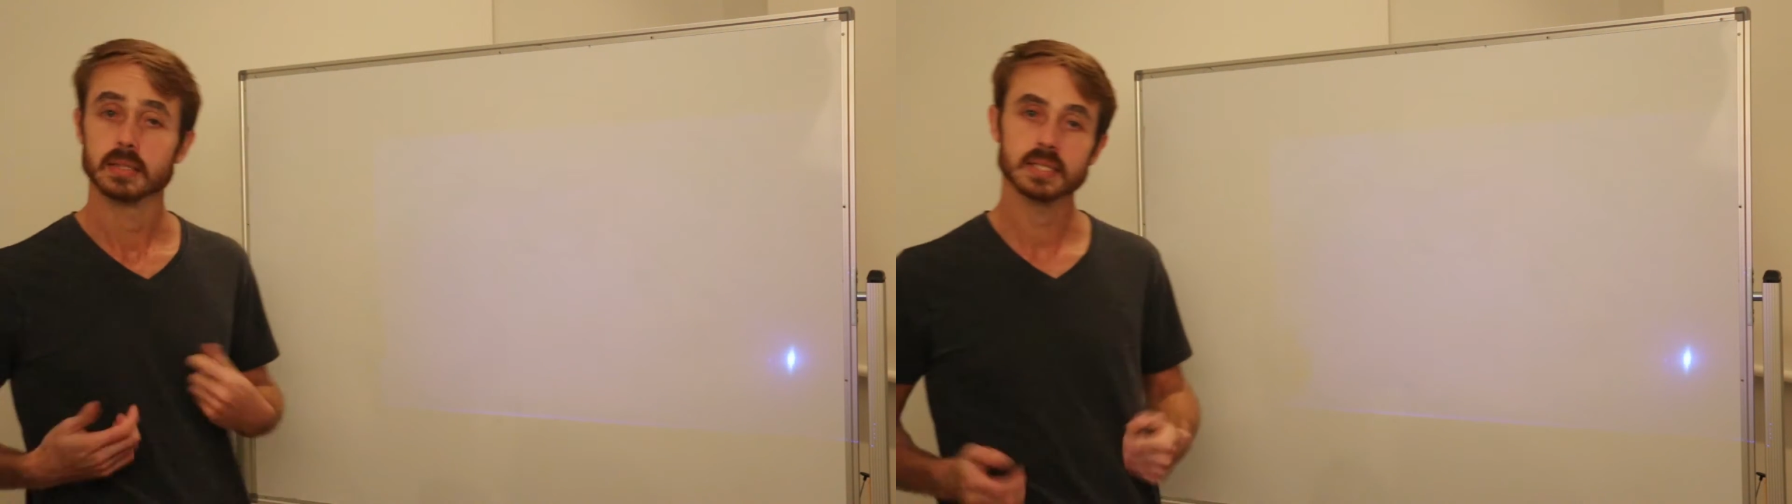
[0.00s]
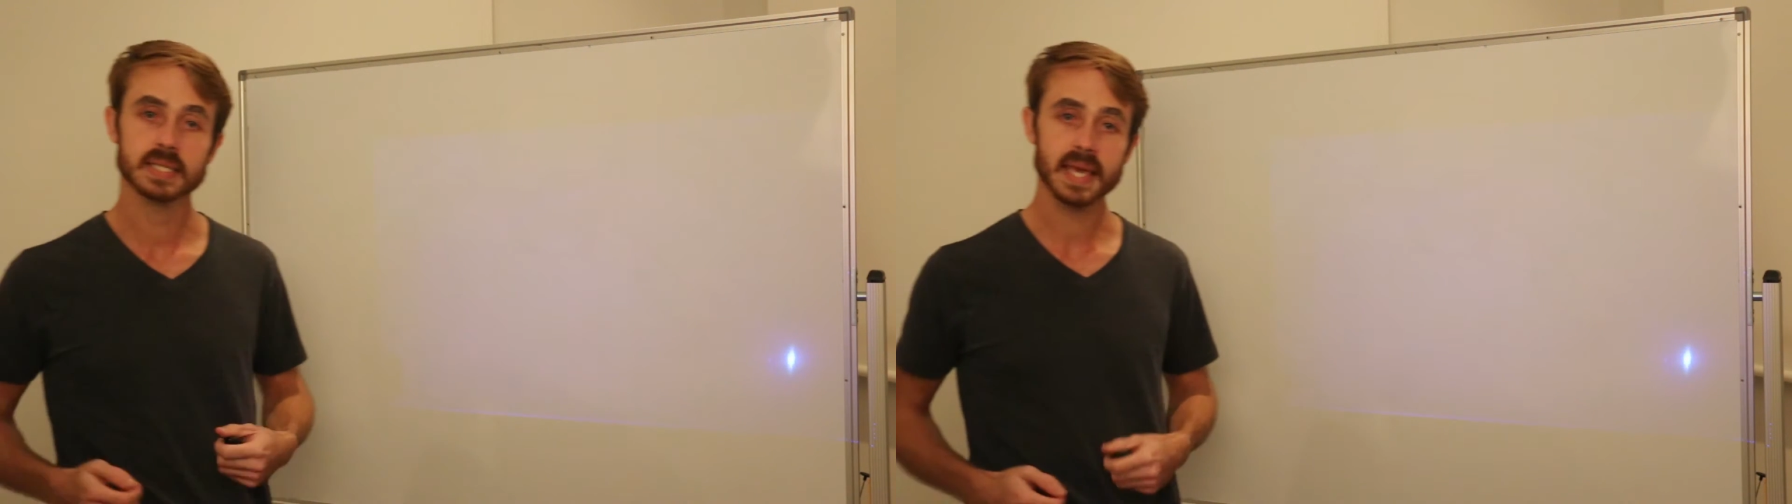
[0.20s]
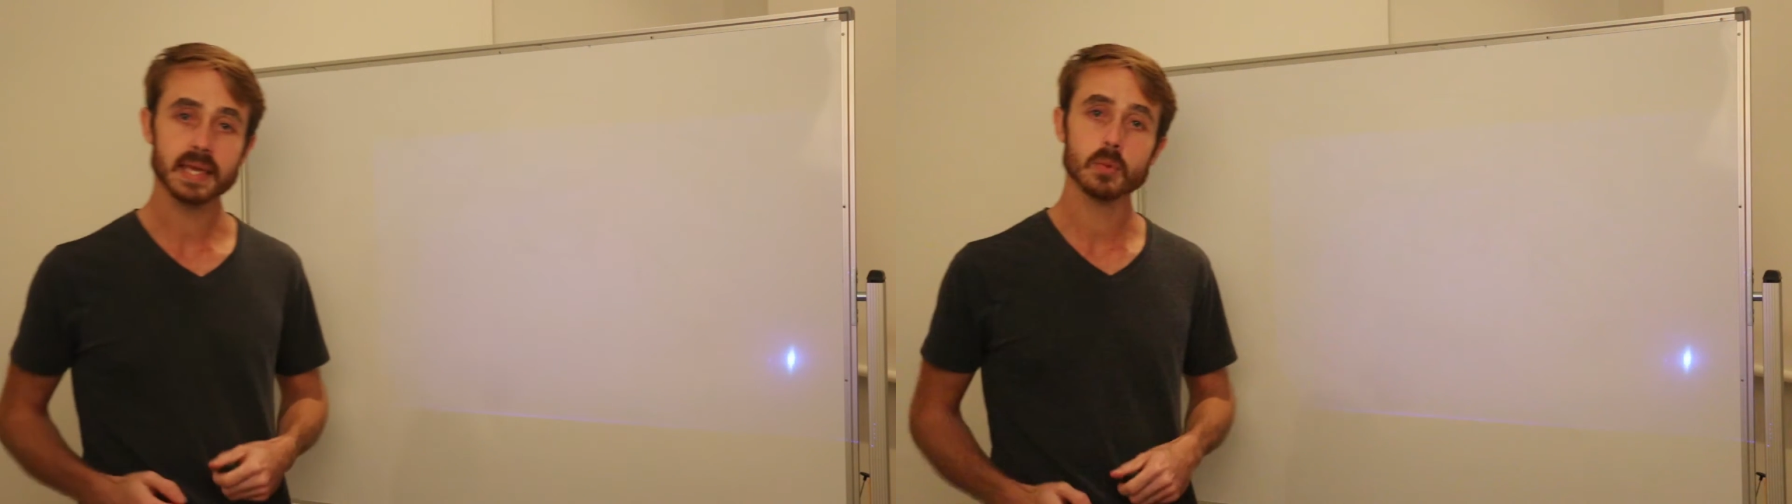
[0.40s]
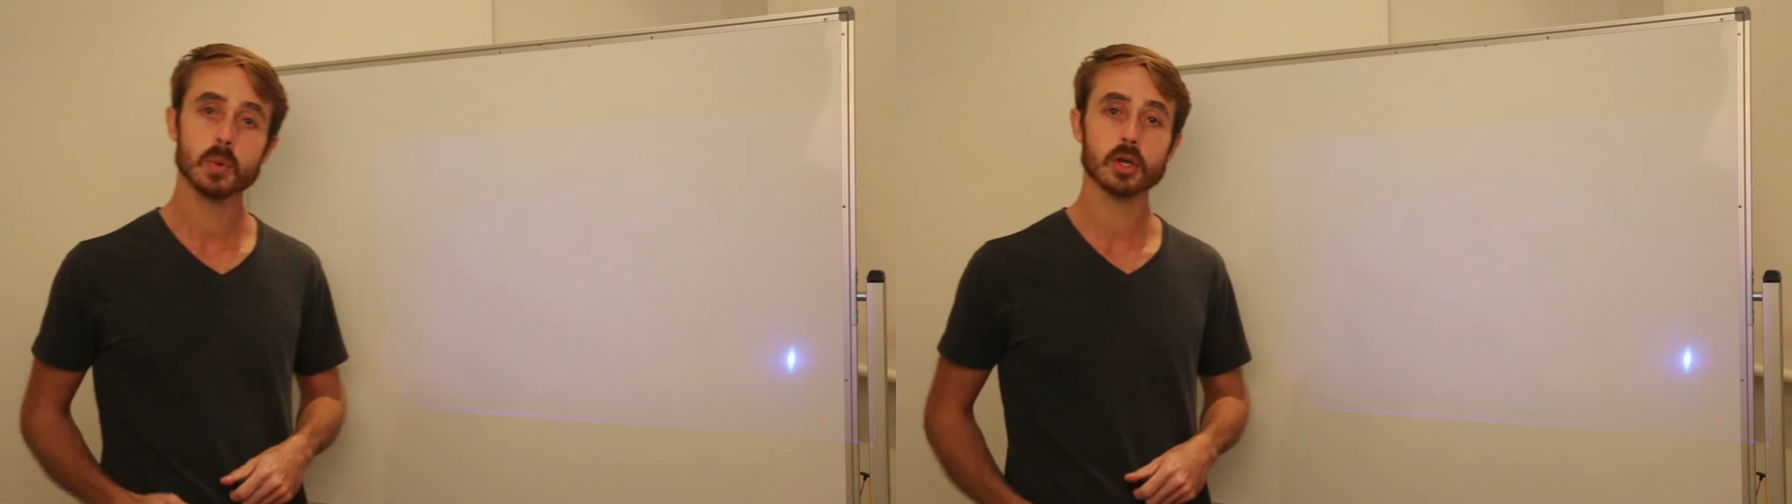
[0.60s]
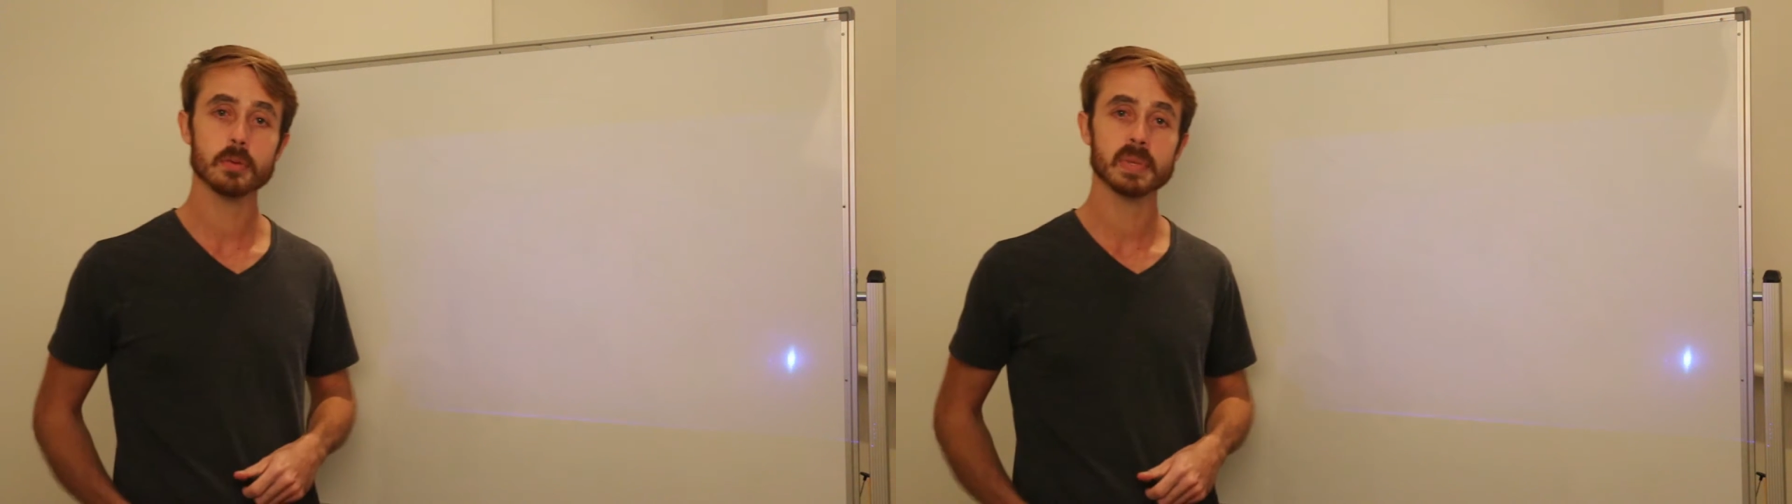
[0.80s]
Today
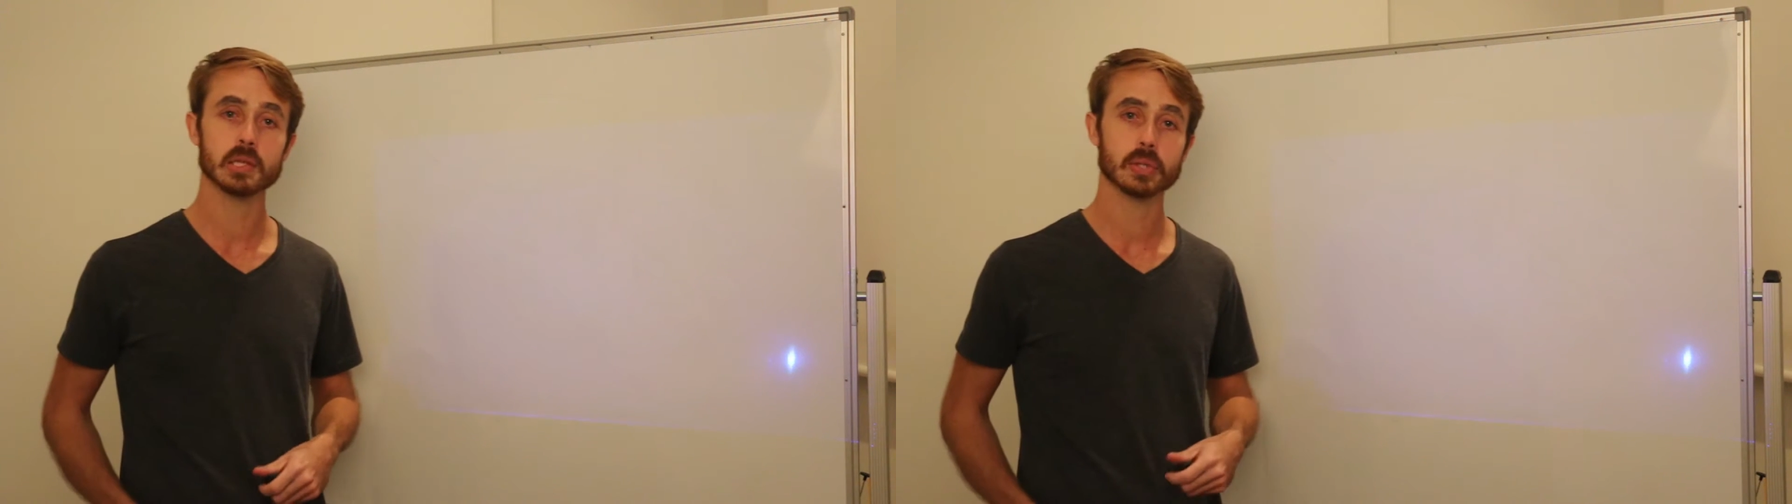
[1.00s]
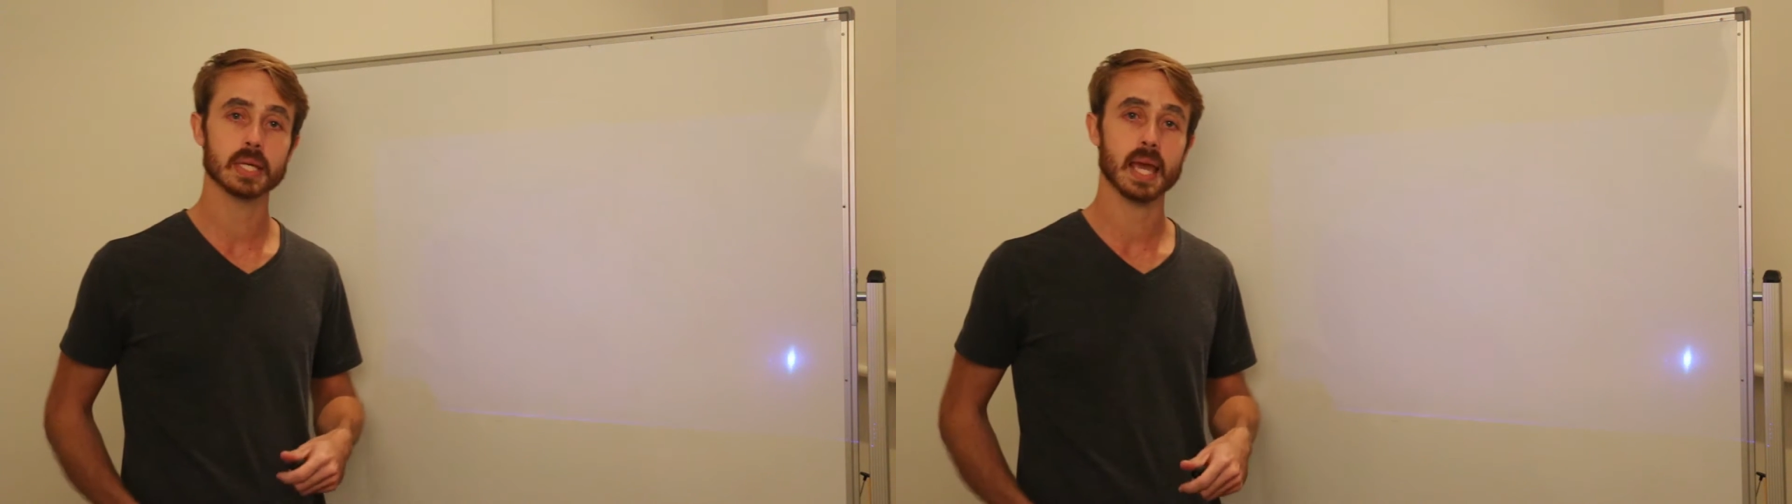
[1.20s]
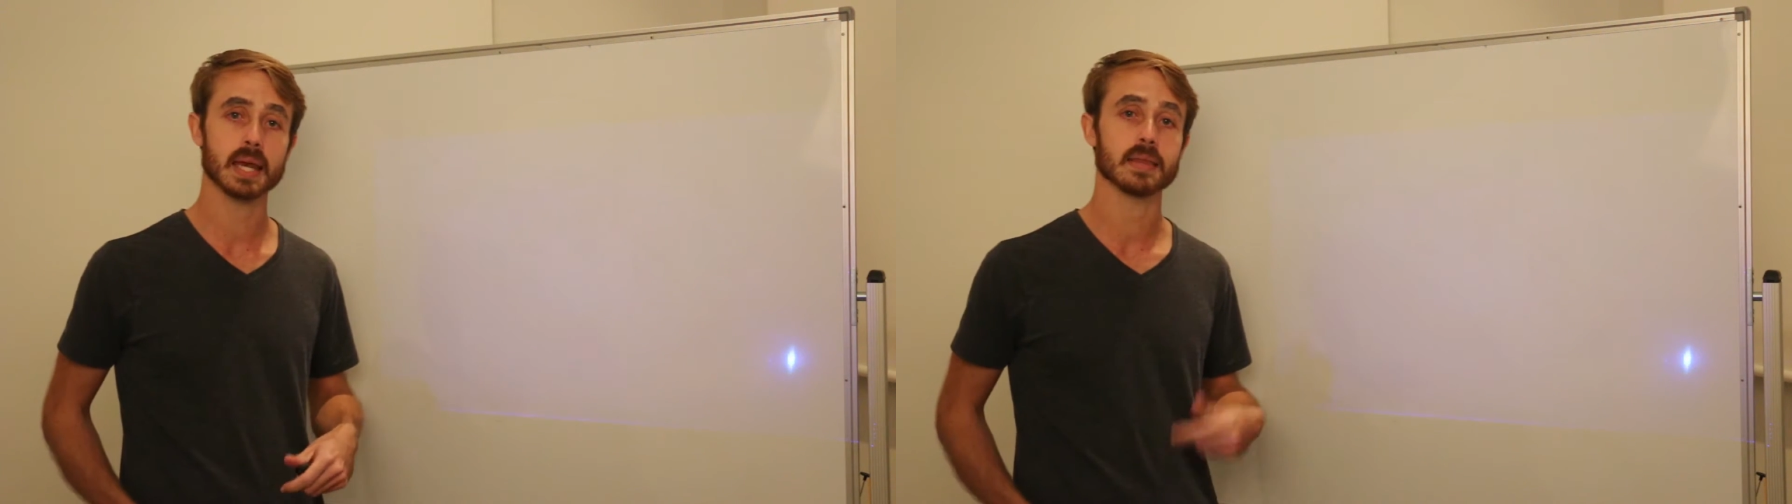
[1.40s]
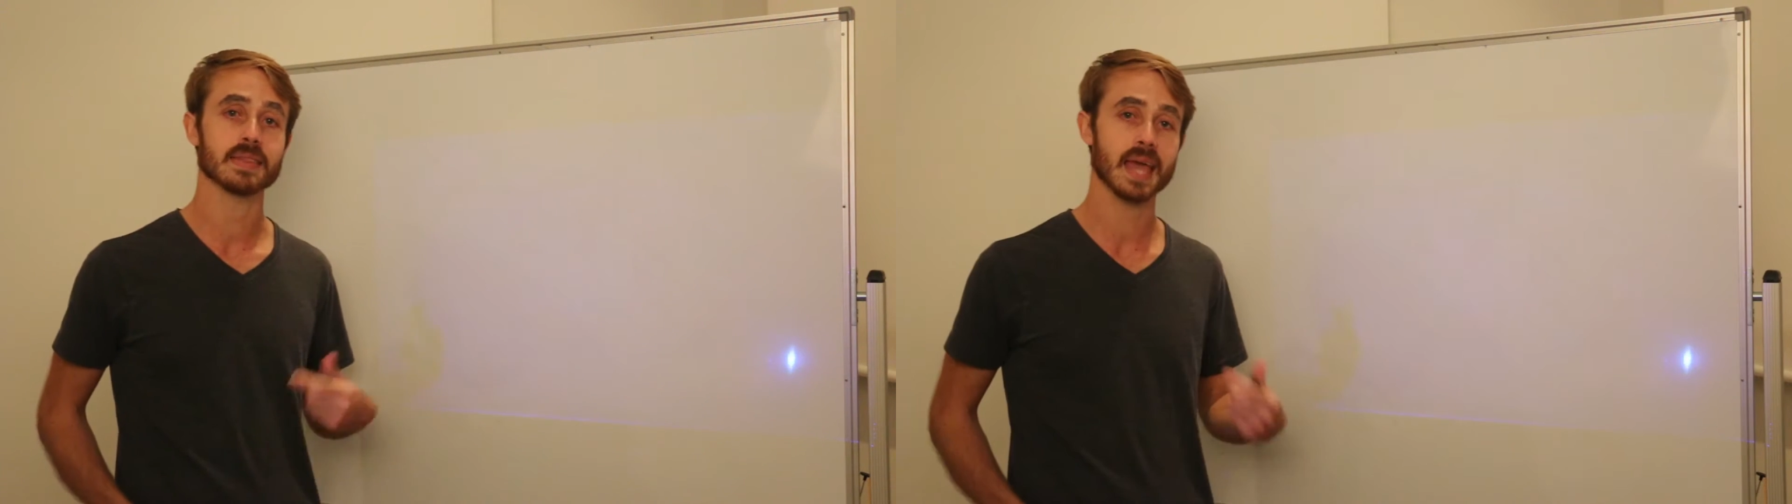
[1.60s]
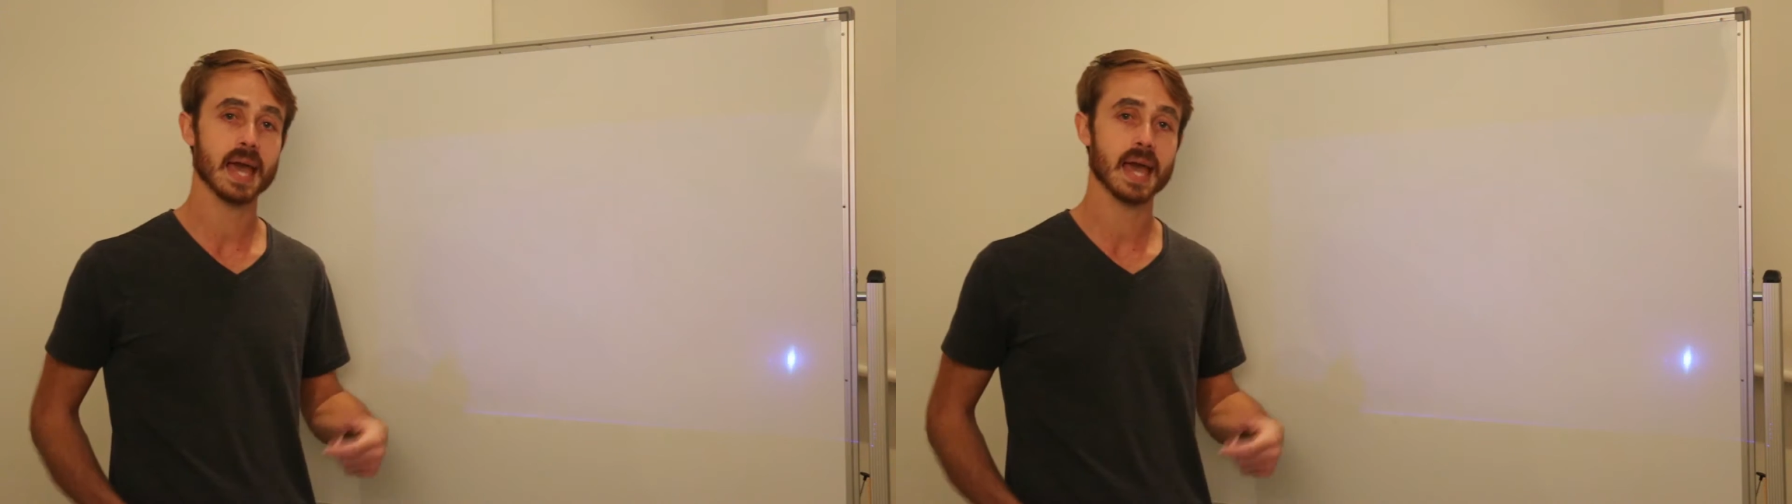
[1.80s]
we're going to be looking at the